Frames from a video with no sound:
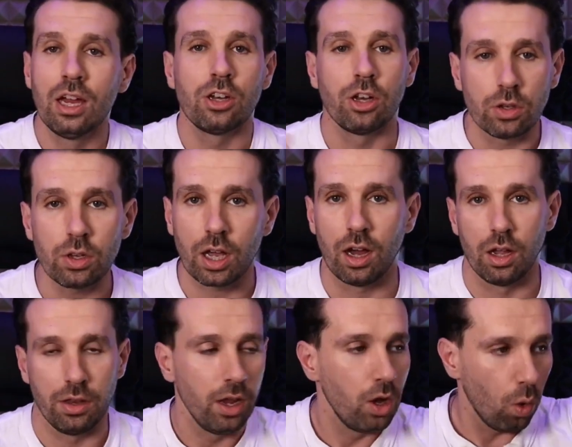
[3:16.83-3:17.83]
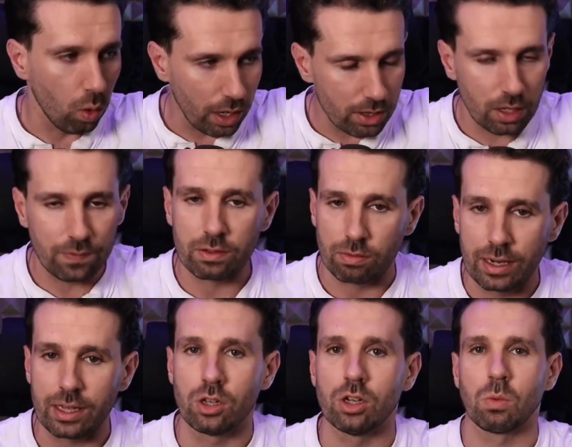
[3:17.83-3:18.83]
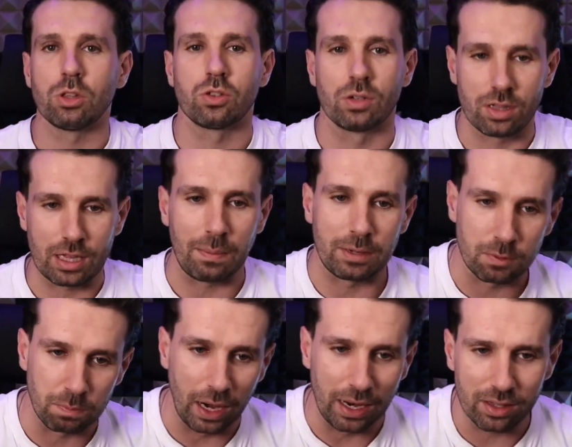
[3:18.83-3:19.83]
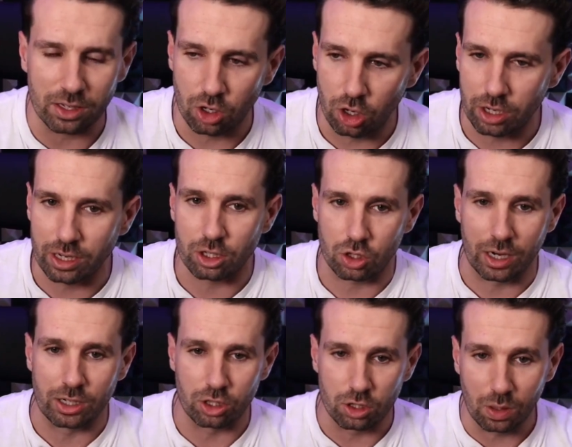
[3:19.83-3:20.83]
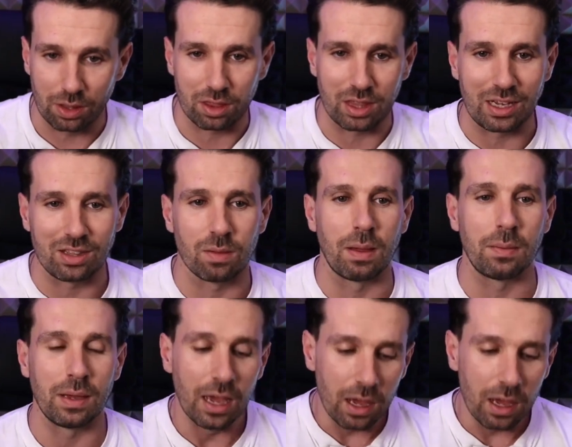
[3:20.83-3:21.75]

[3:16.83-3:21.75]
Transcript: No, you can't. All that stuff is really good once you're an established brand and you're looking to try and do other things to maybe